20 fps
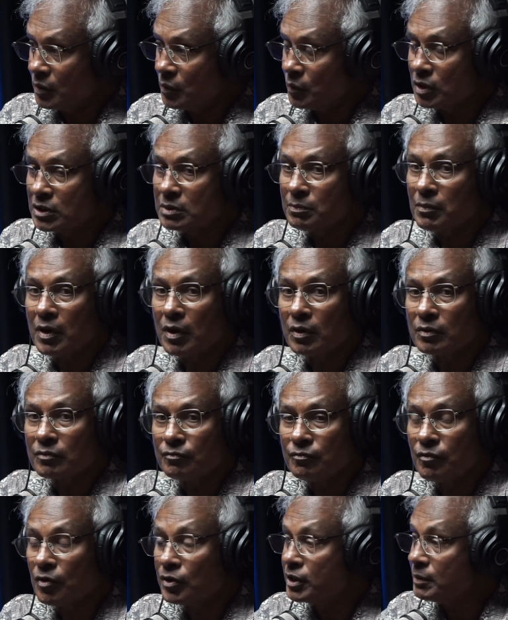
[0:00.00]
was about
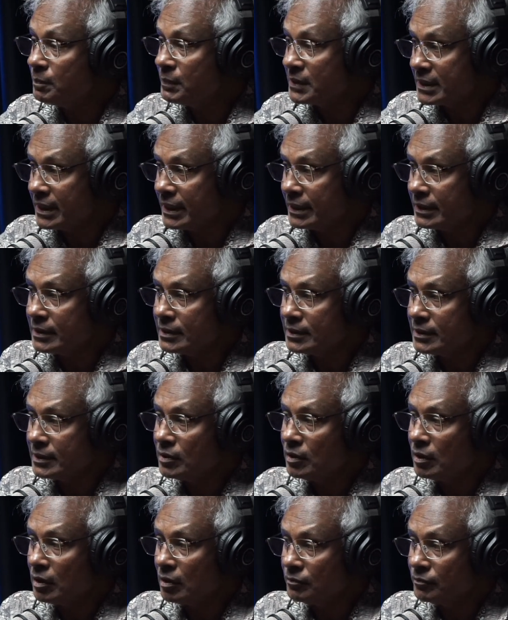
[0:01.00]
40%
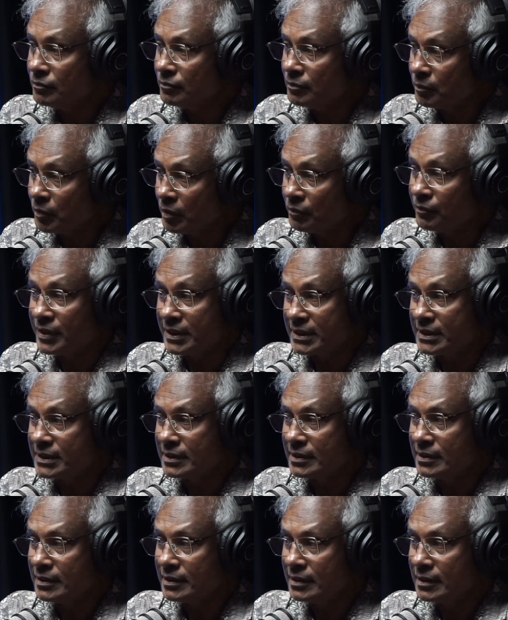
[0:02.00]
of
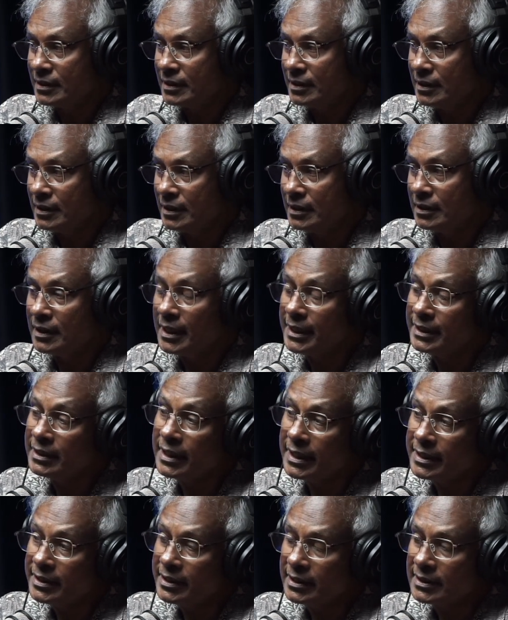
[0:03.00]
profits in the
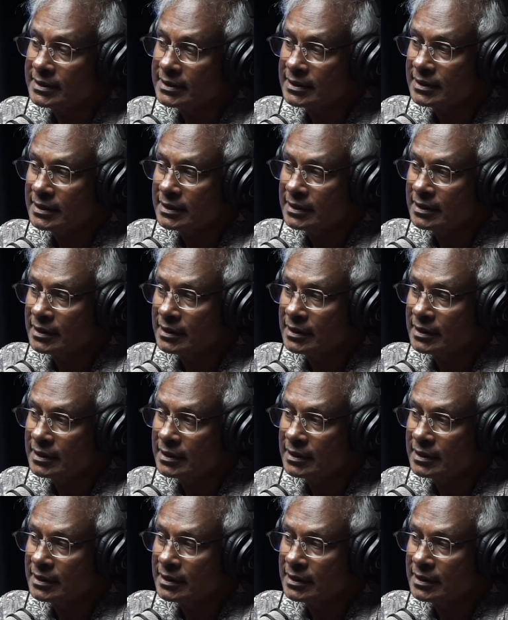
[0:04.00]
1980s.